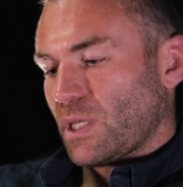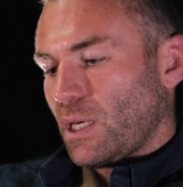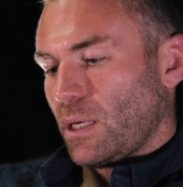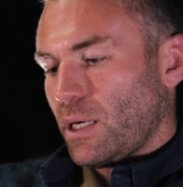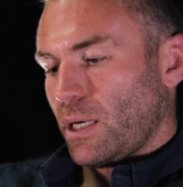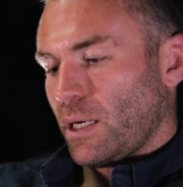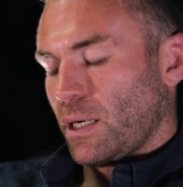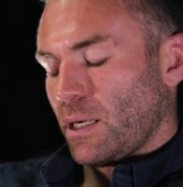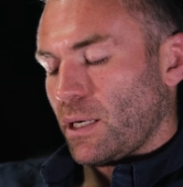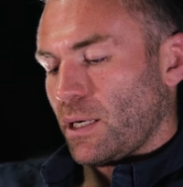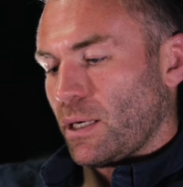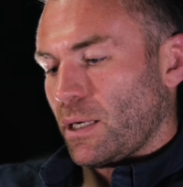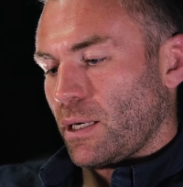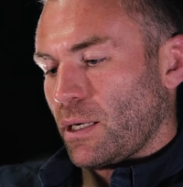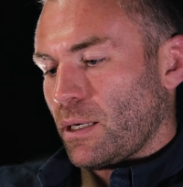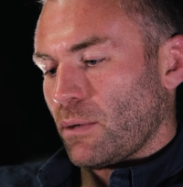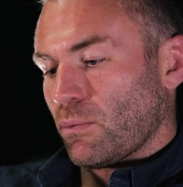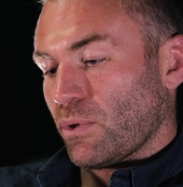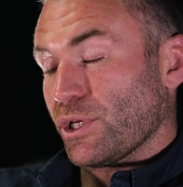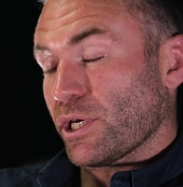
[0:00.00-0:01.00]

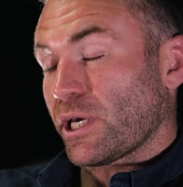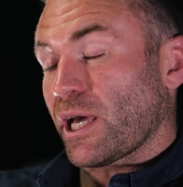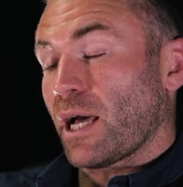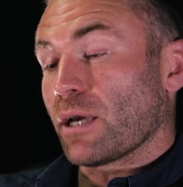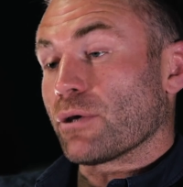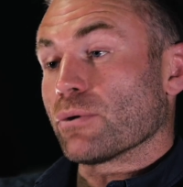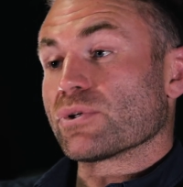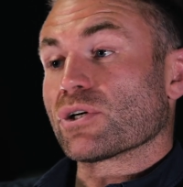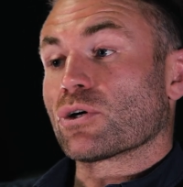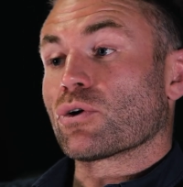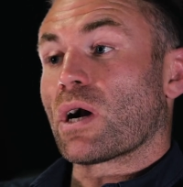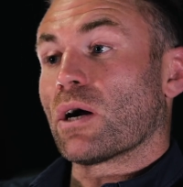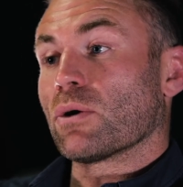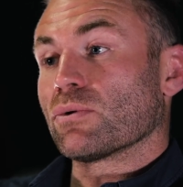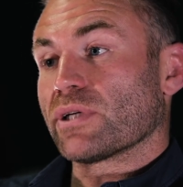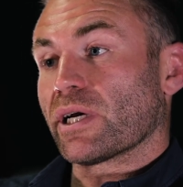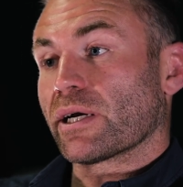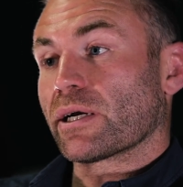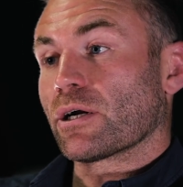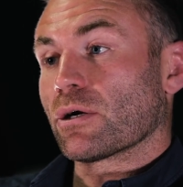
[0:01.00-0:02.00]
when you can't use a
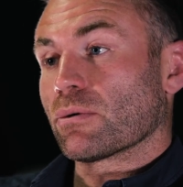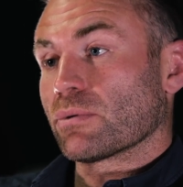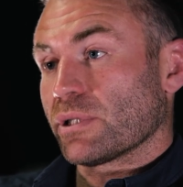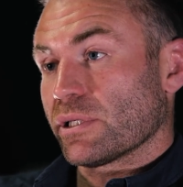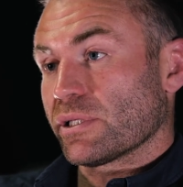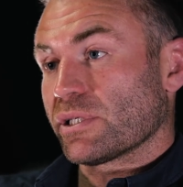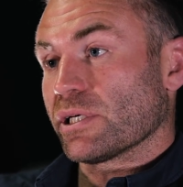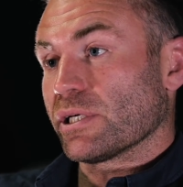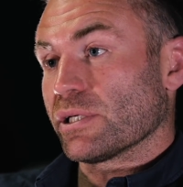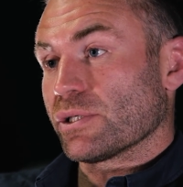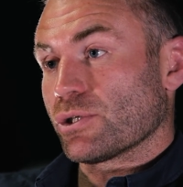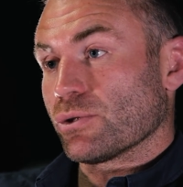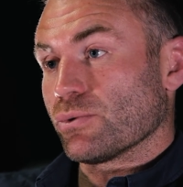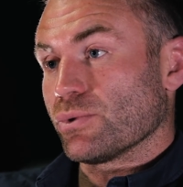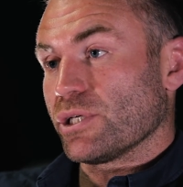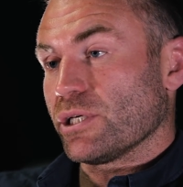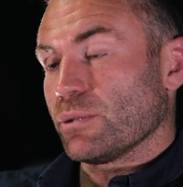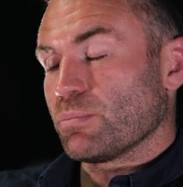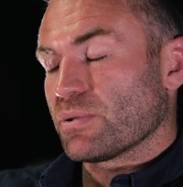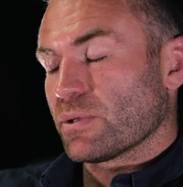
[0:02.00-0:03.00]
ground anchor, when the sea is too
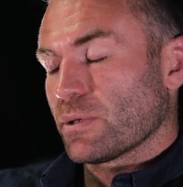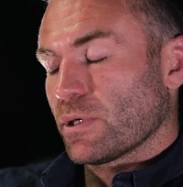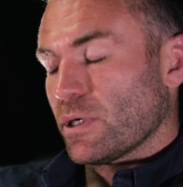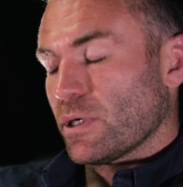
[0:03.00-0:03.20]
deep.